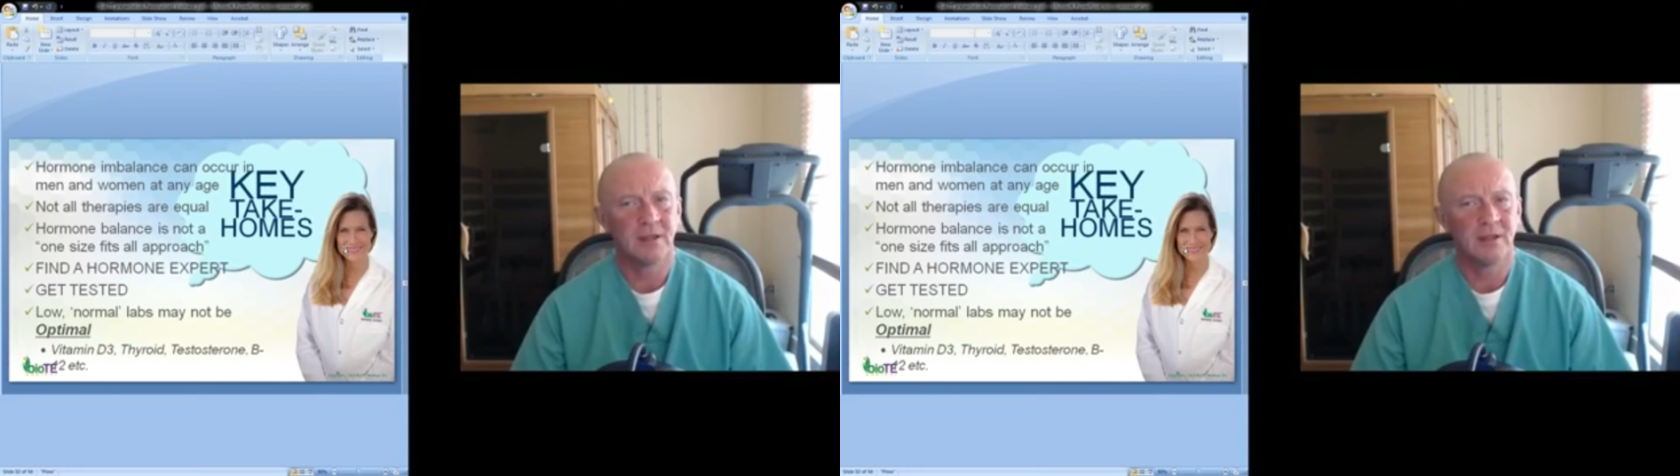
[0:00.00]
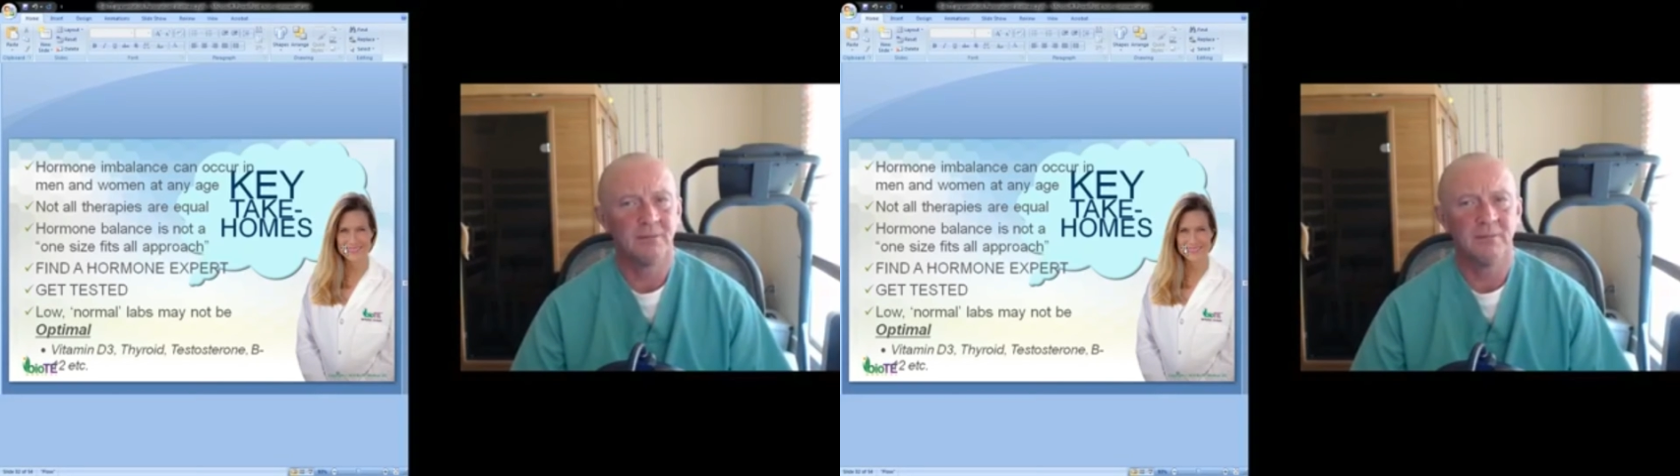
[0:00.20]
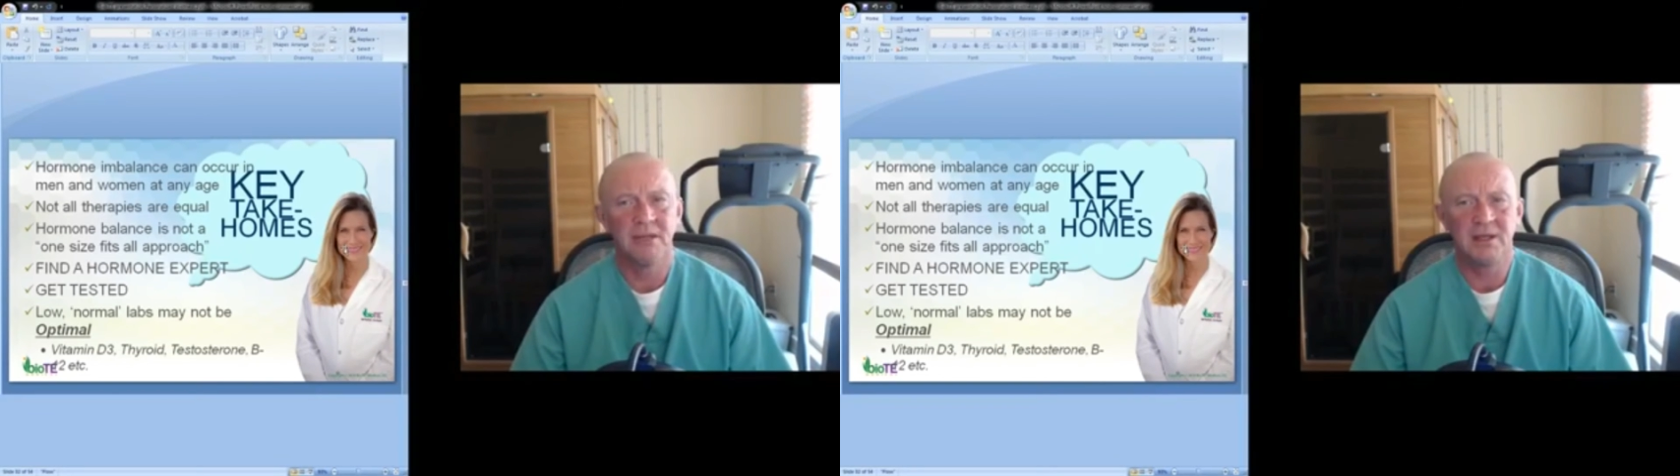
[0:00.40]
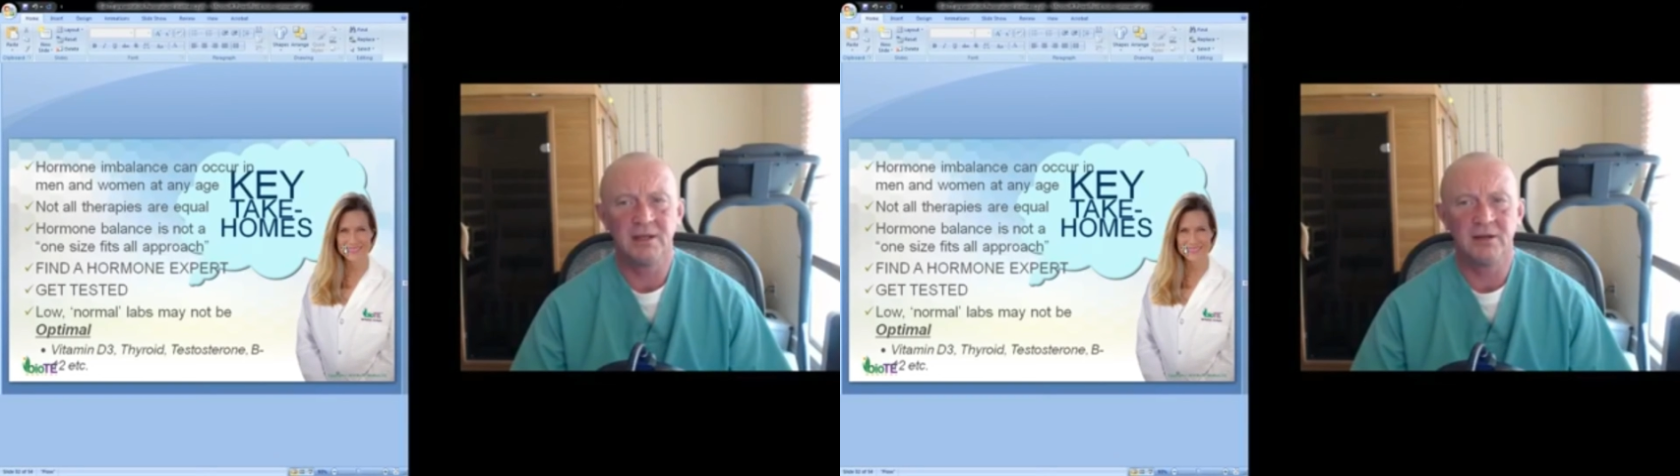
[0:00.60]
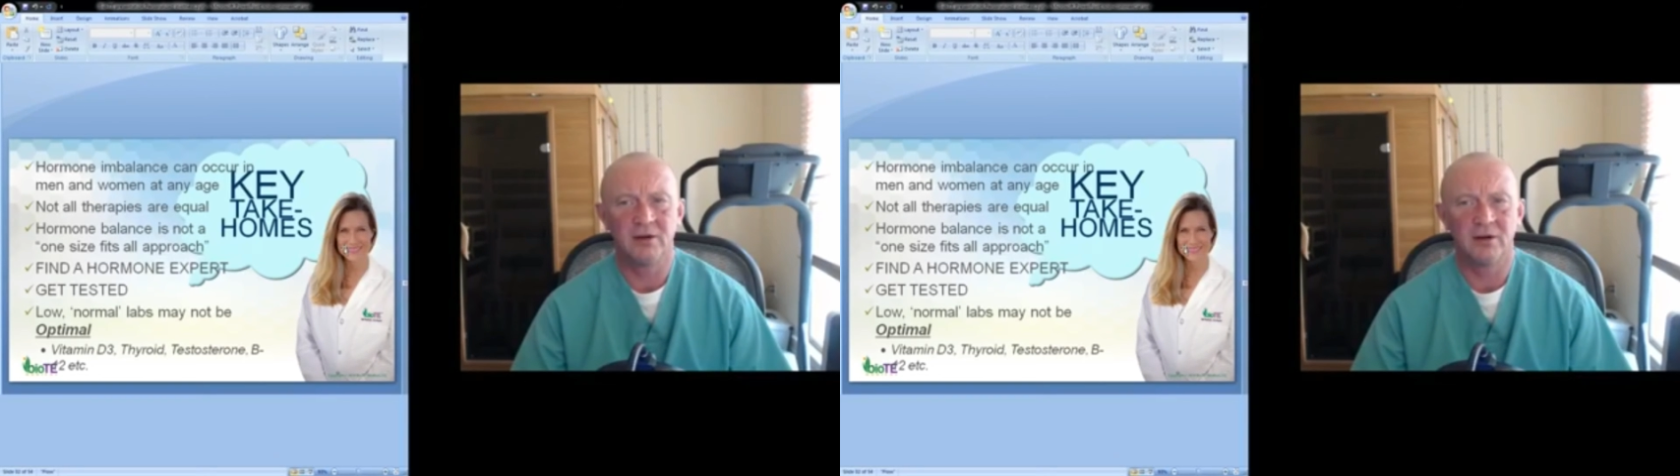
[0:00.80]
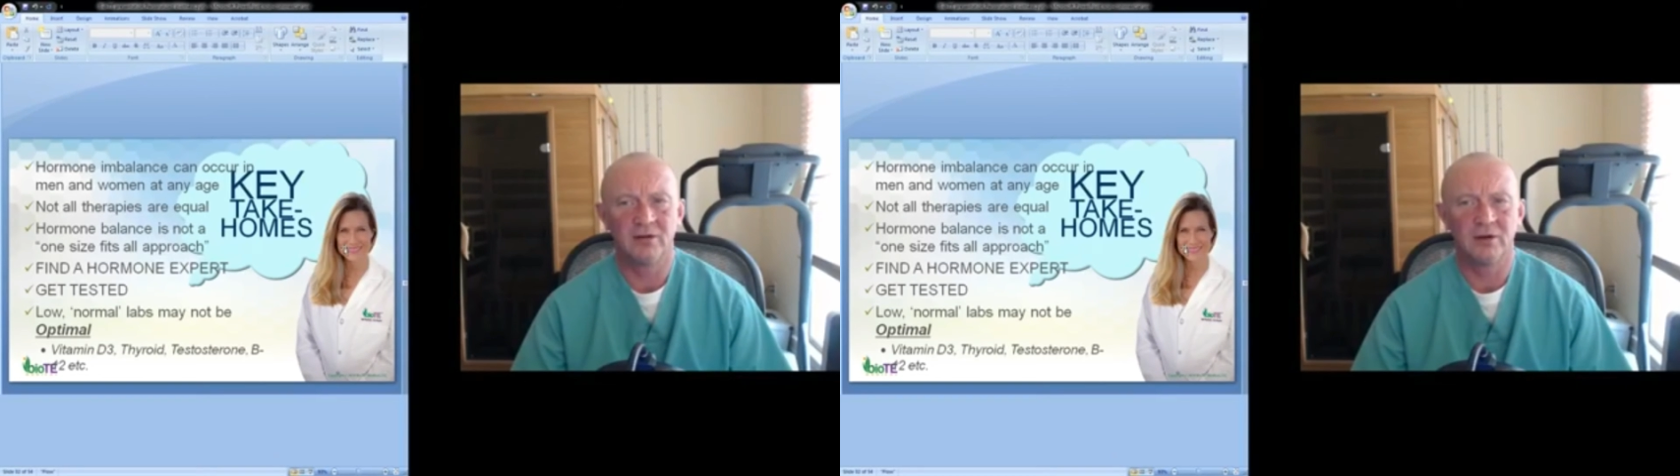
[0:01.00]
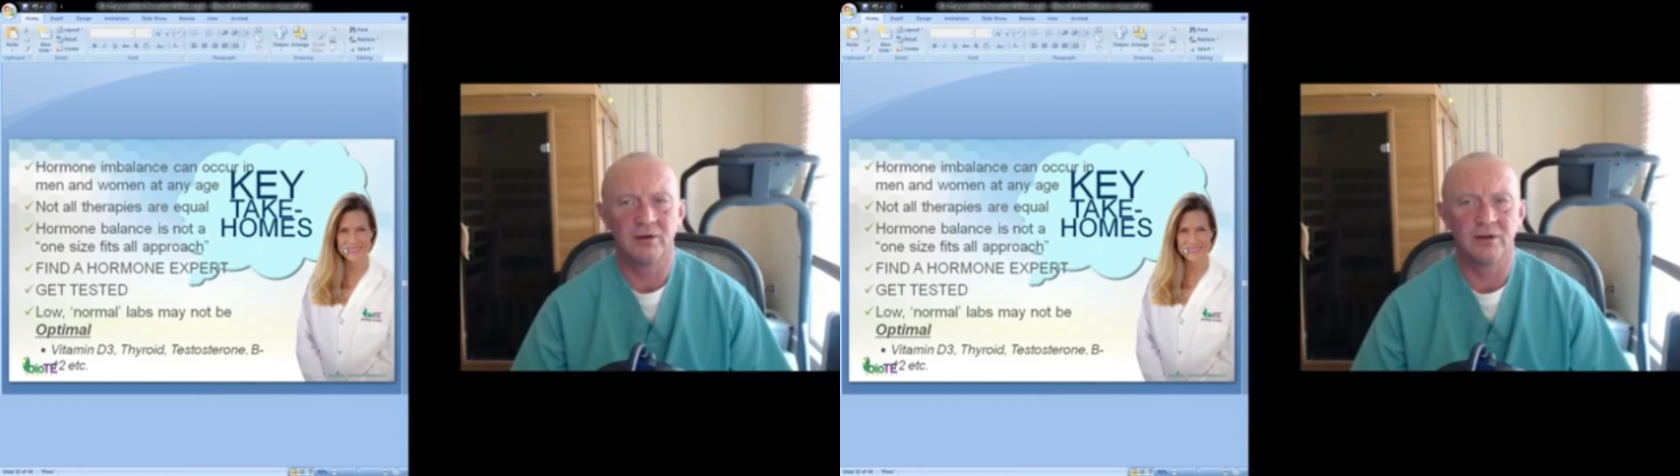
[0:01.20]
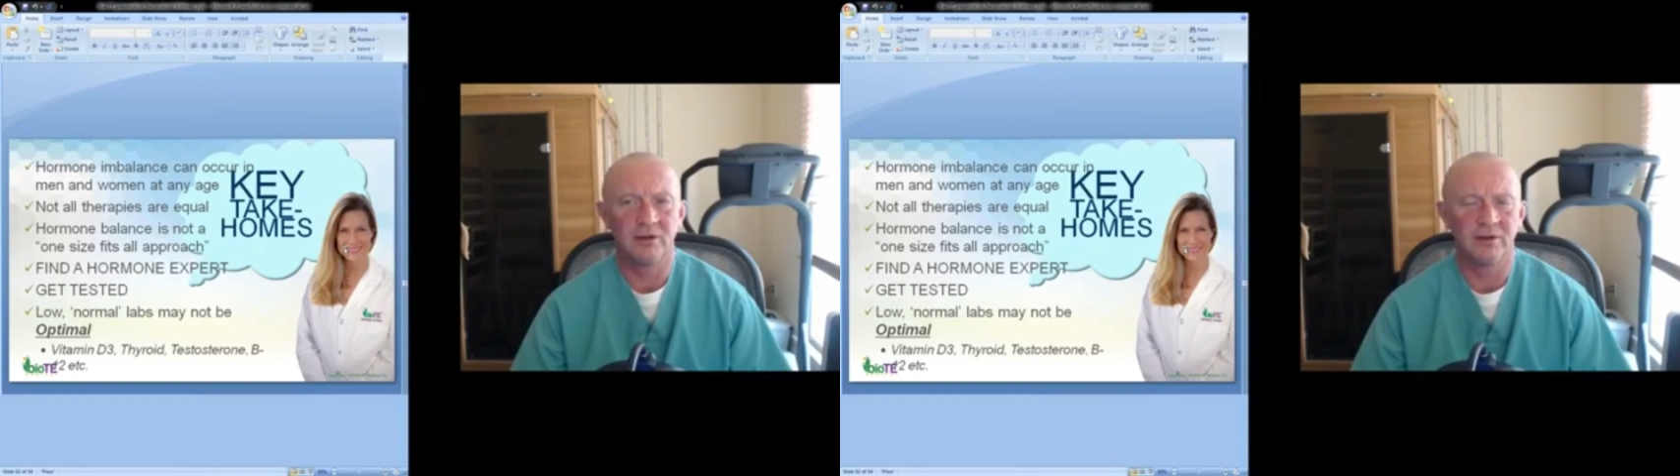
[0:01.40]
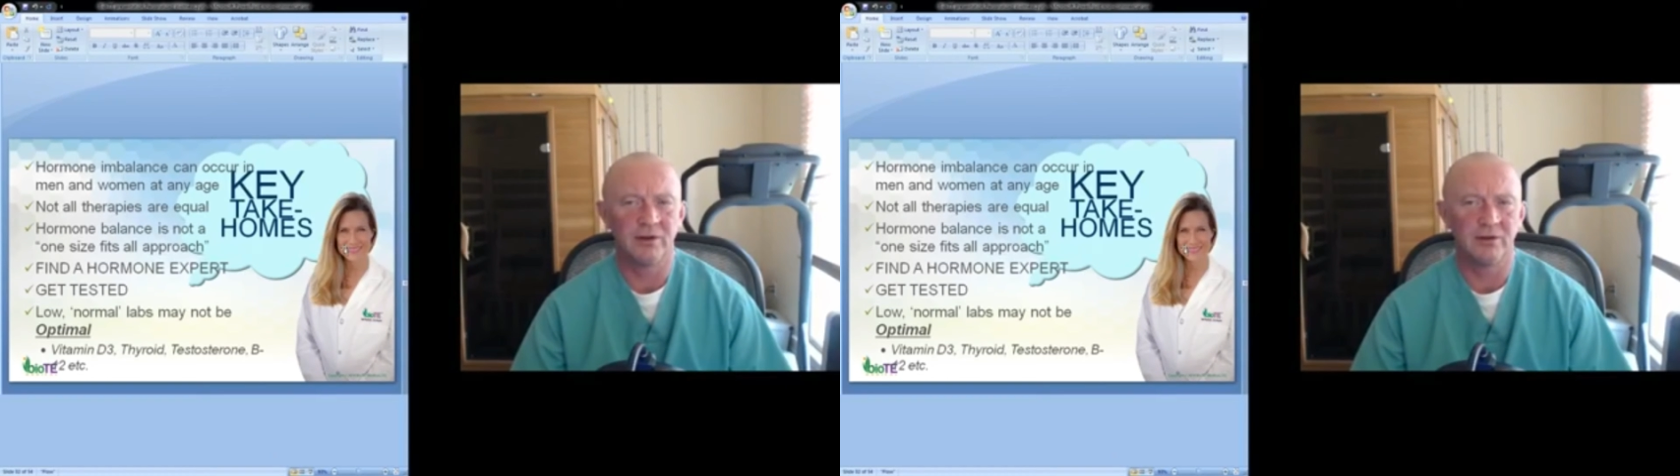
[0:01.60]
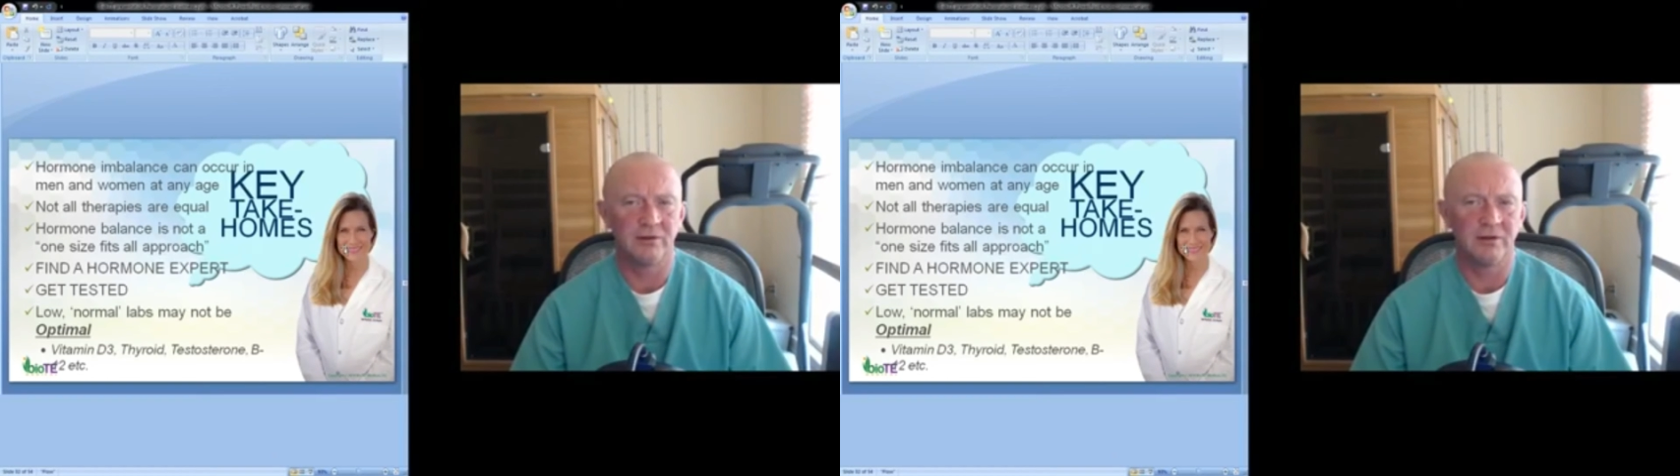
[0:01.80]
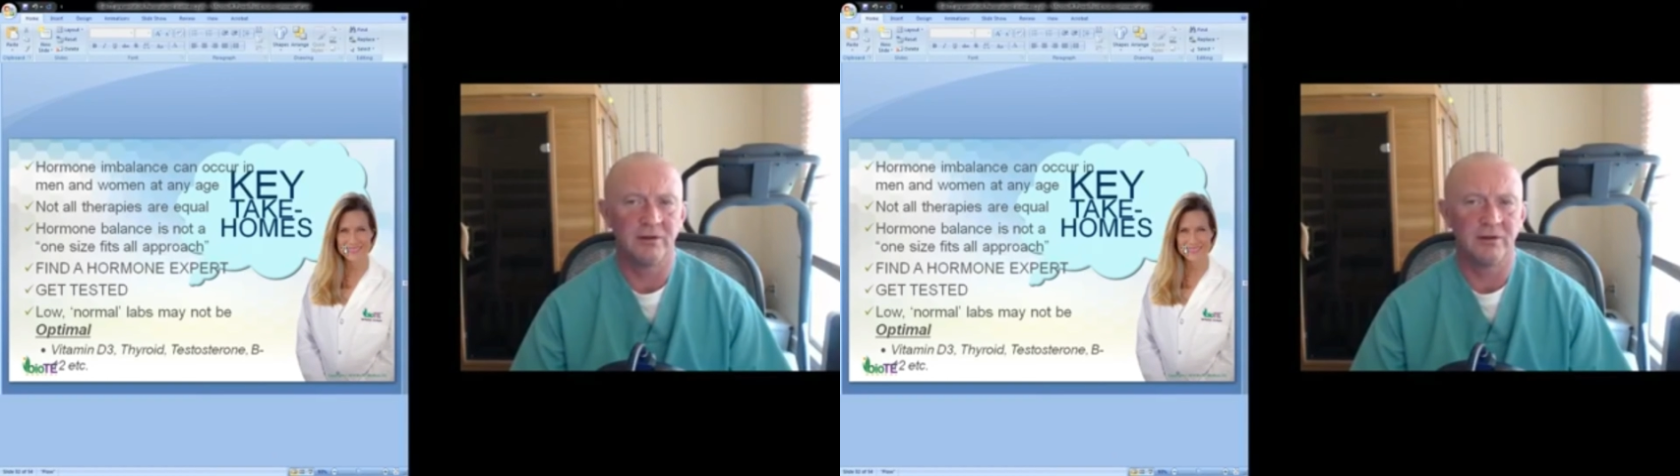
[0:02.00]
men are, they're